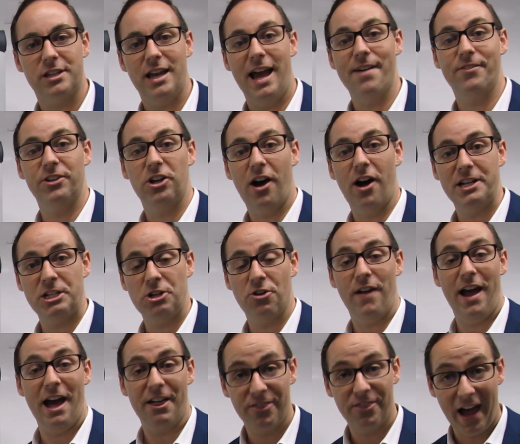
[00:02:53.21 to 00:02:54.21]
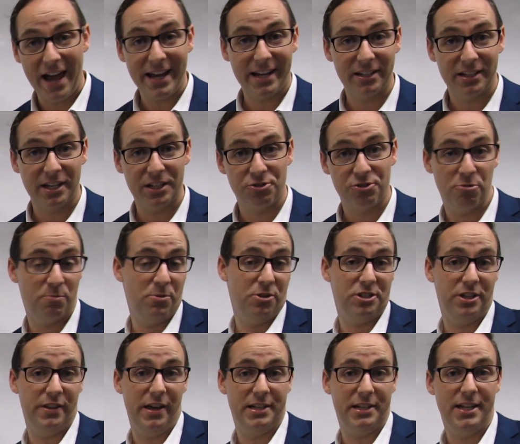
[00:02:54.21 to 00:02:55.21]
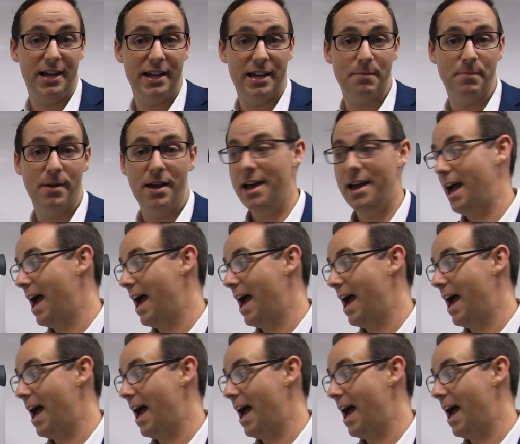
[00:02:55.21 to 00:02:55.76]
have an idea of how they can contribute to their team